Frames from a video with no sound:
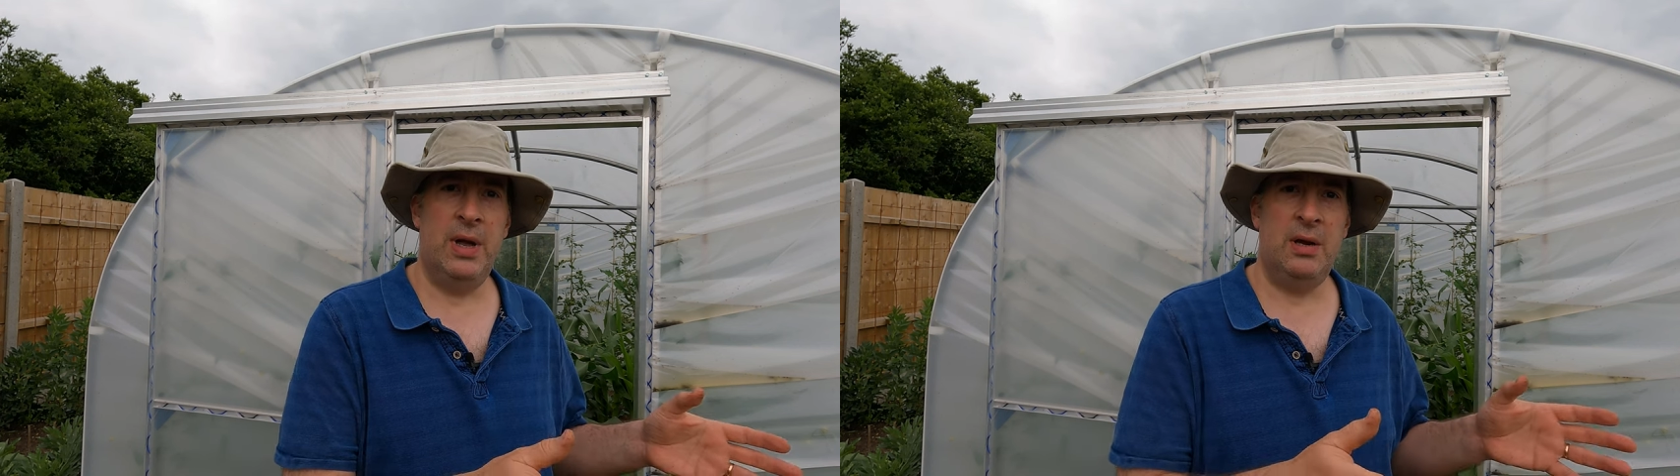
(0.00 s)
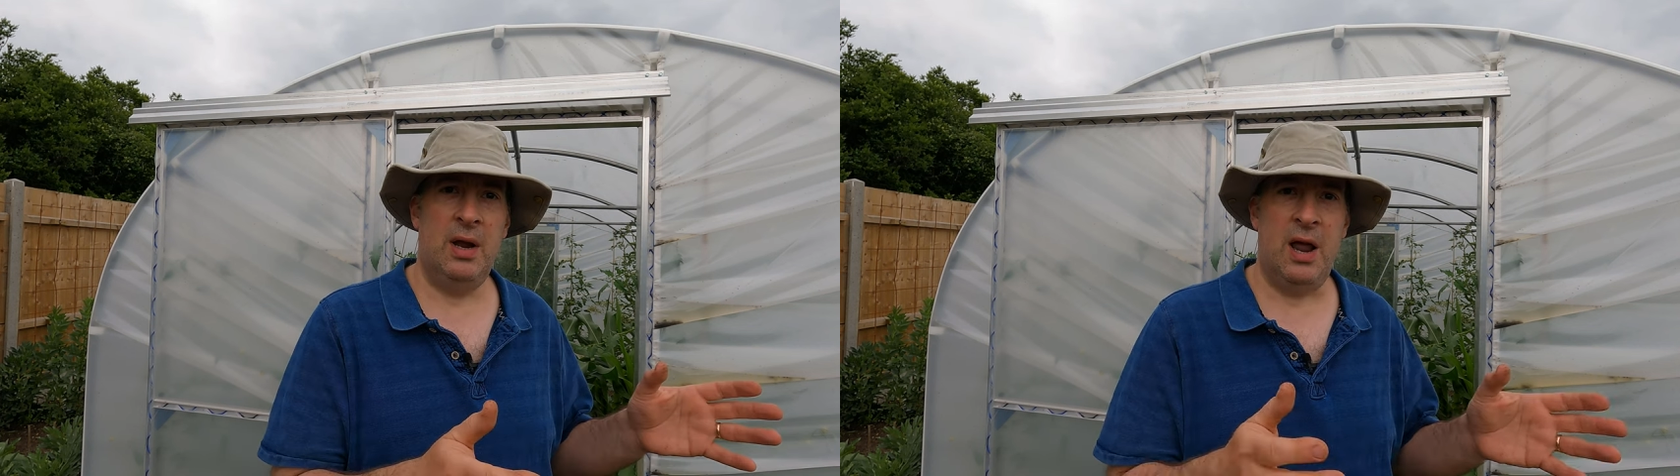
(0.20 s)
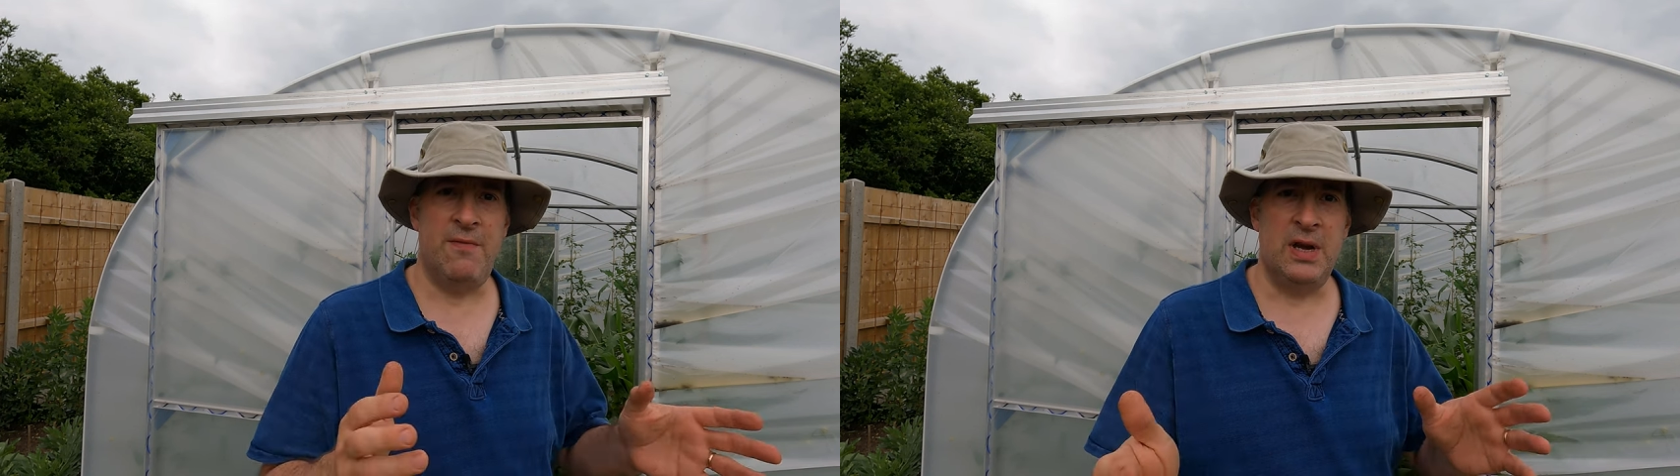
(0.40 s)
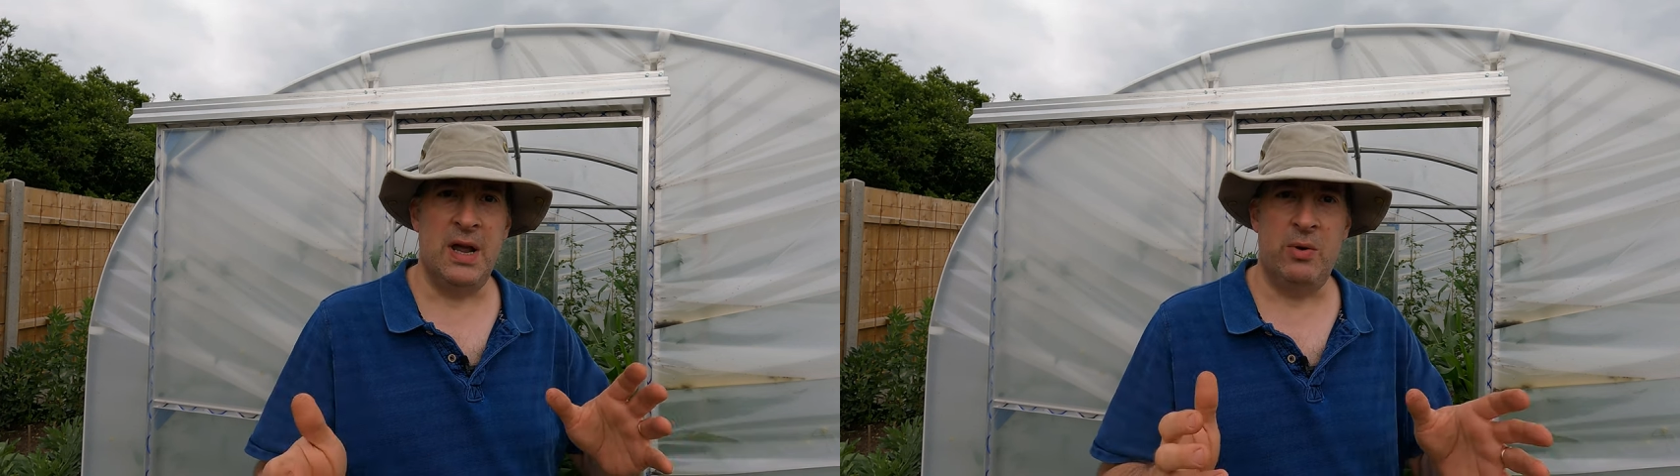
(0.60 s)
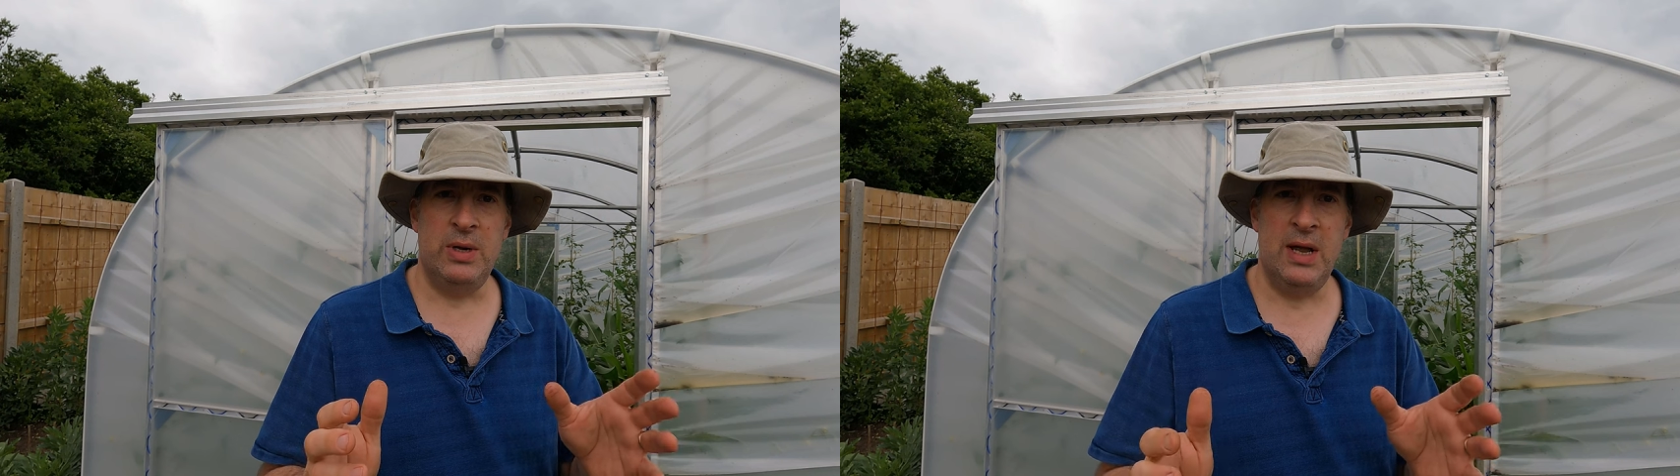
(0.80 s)
but every
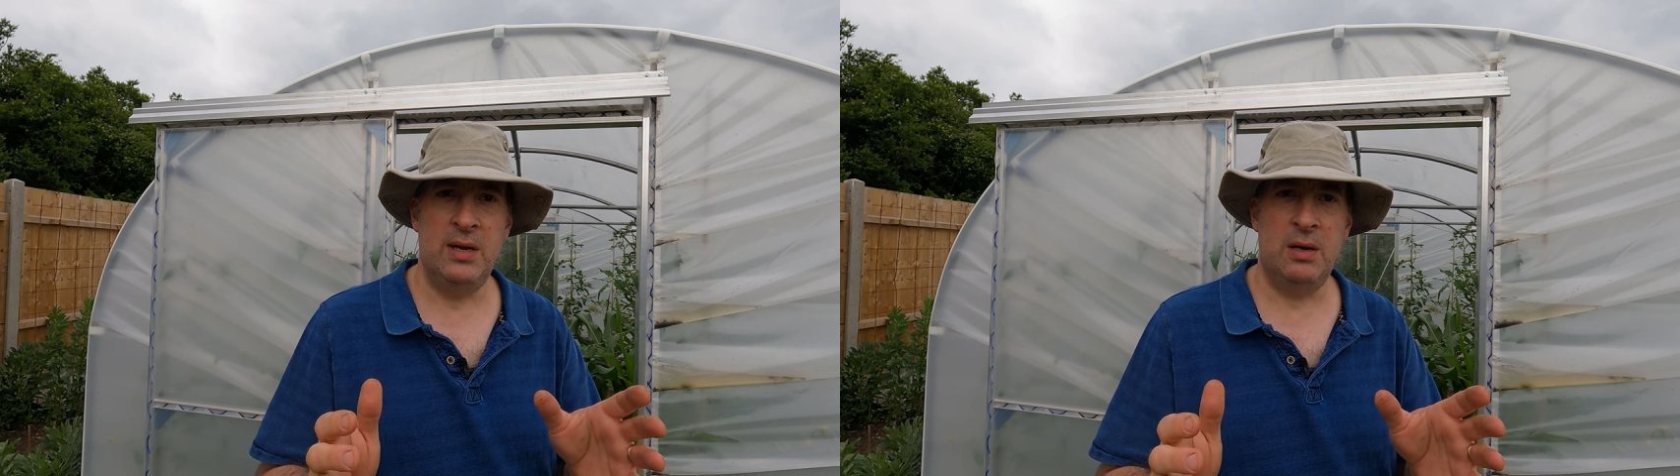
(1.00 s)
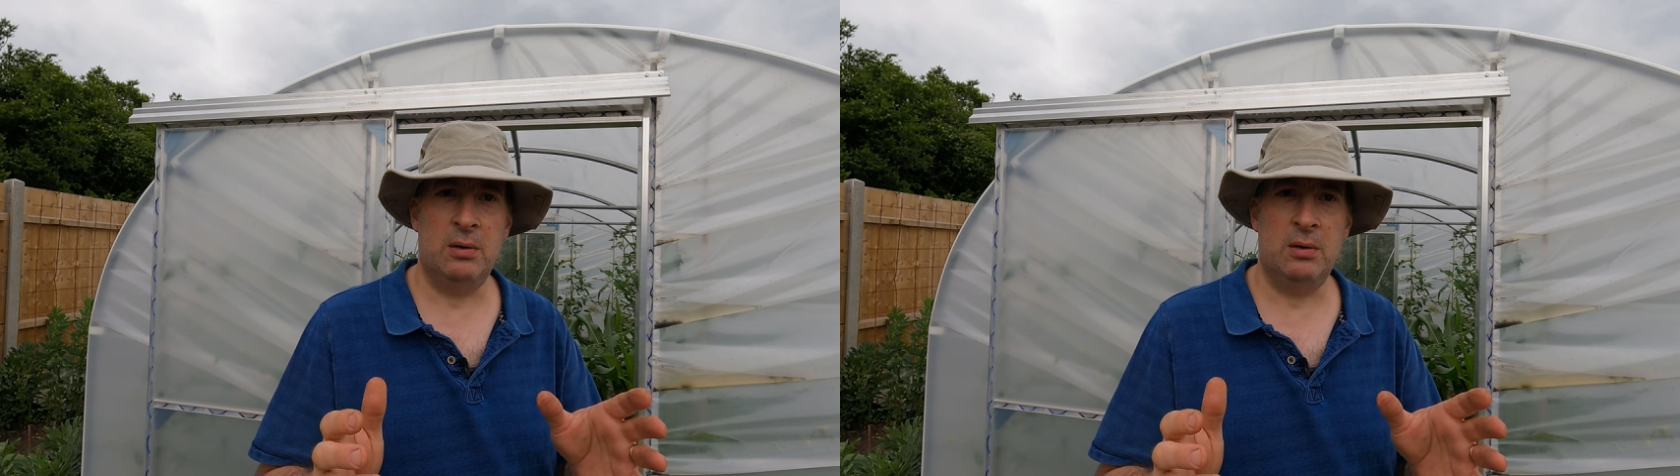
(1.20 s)
now and then